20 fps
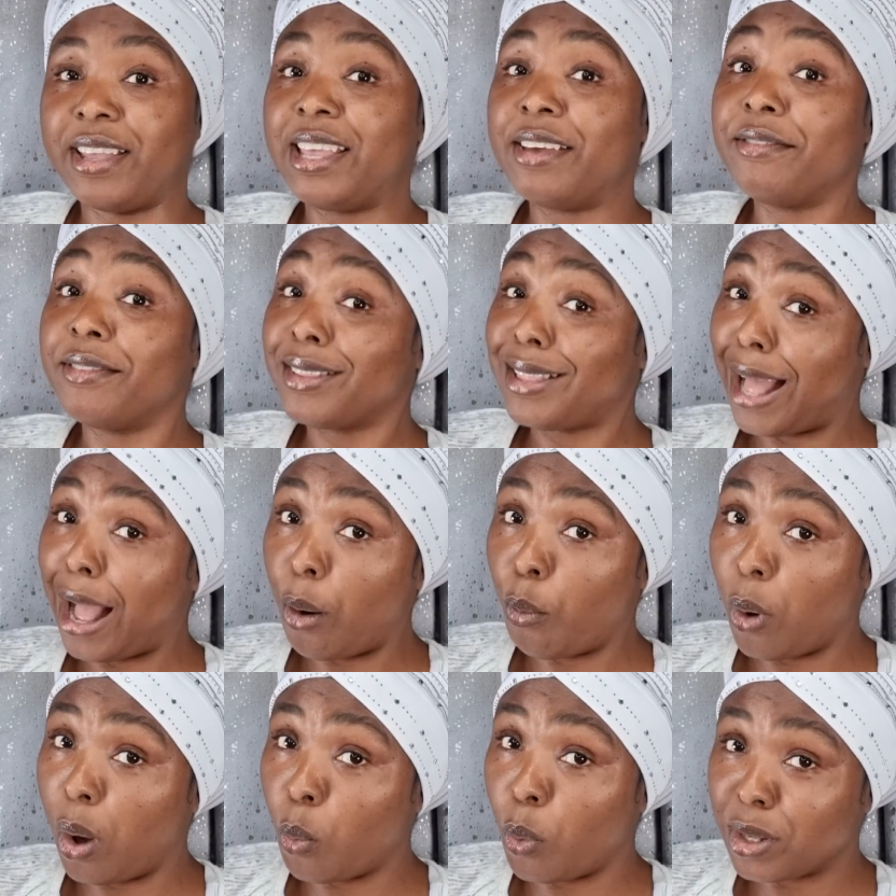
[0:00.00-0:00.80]
Even
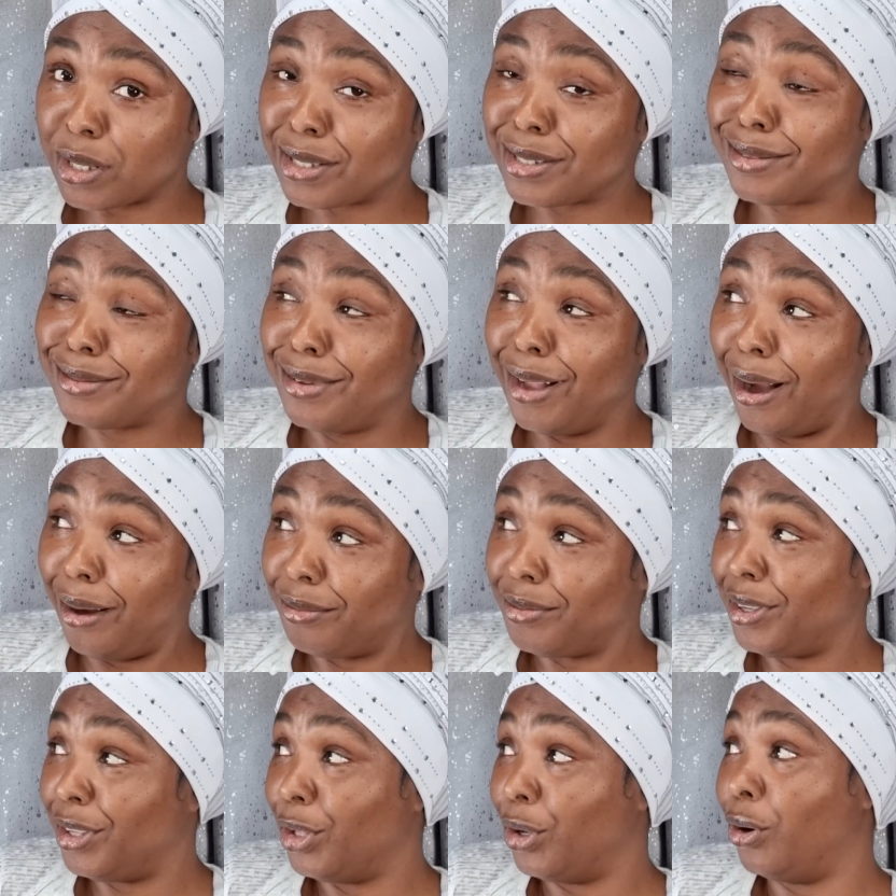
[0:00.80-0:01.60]
that one was,
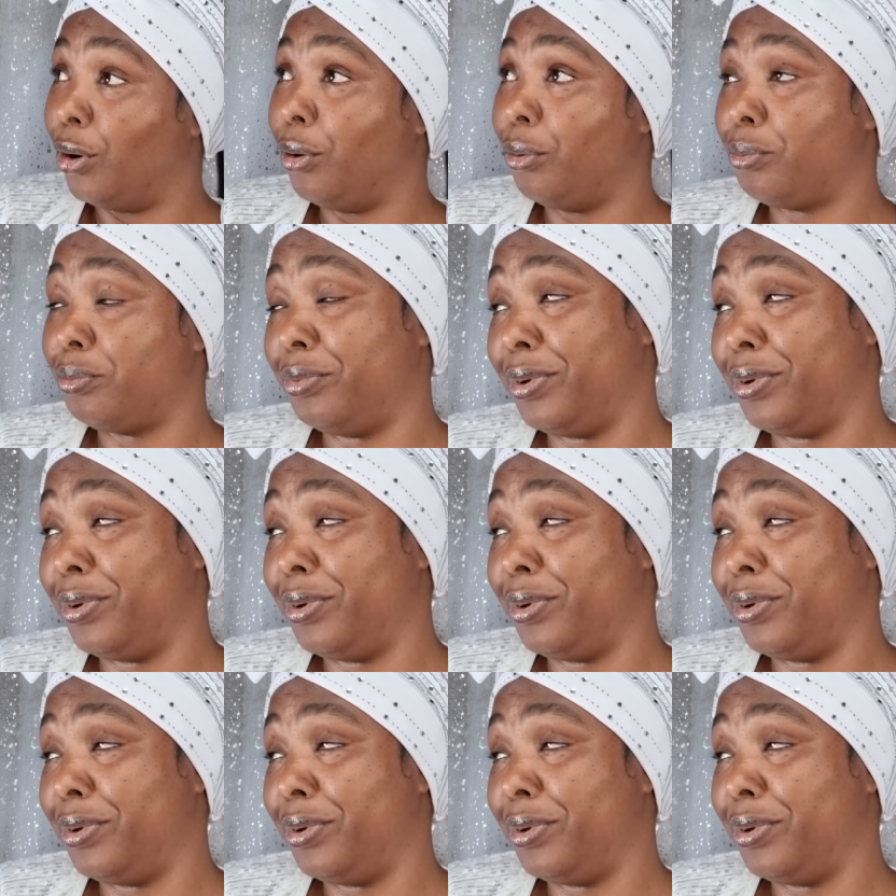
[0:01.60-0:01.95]
you know,